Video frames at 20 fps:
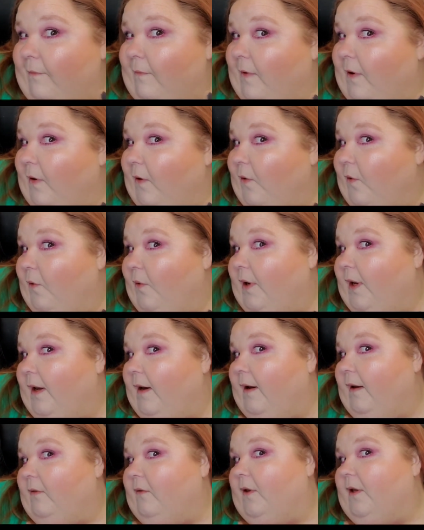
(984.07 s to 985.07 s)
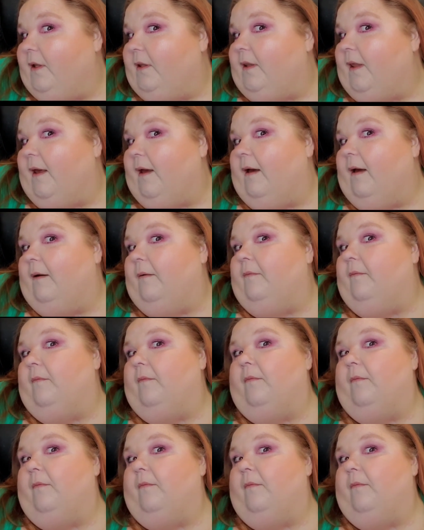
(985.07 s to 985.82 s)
Oh yeah, look at that.